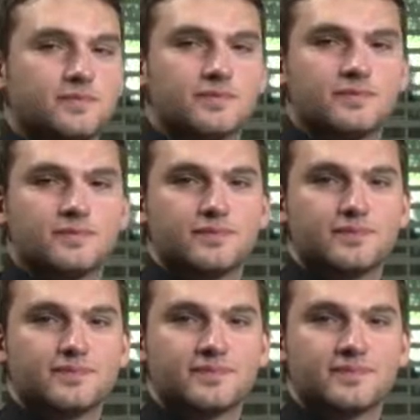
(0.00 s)

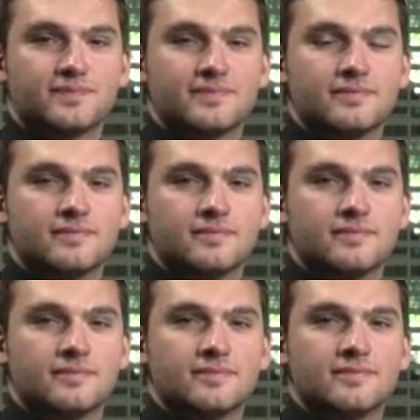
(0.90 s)

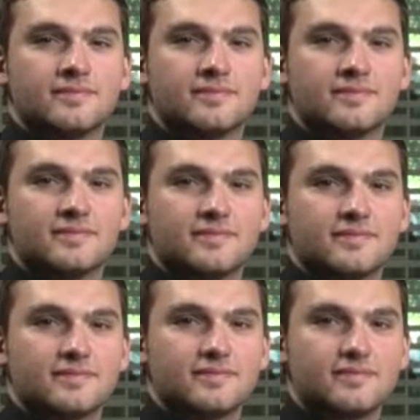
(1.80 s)

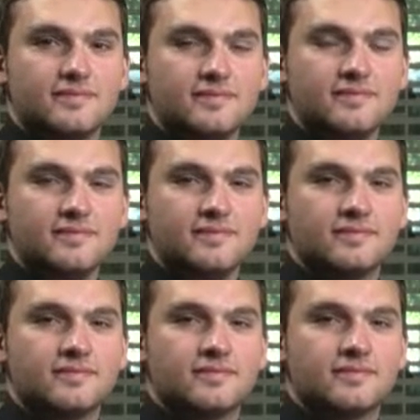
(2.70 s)

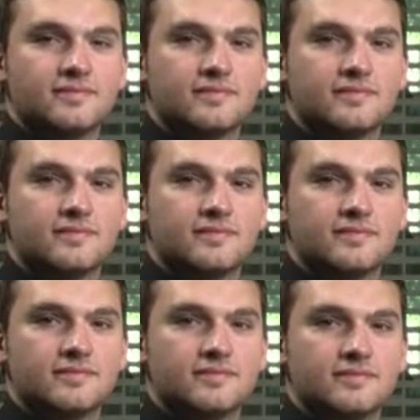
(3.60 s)

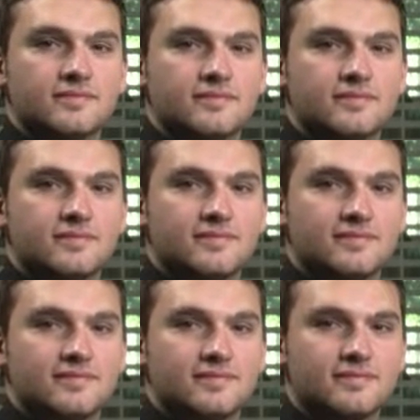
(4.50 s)

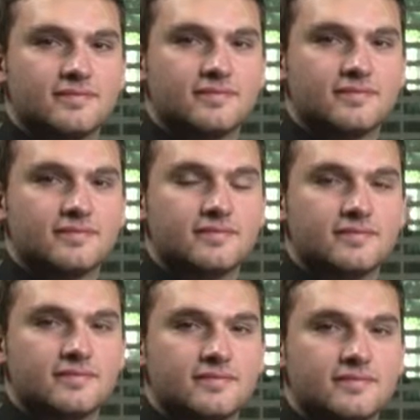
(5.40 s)

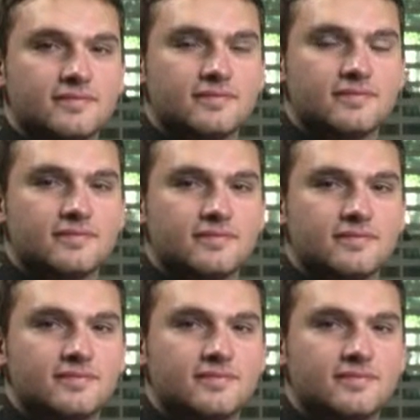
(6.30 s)

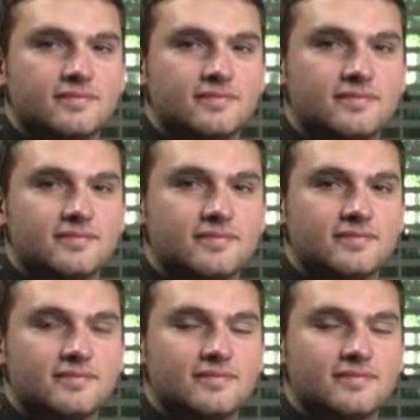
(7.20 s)
This person isn't speaking.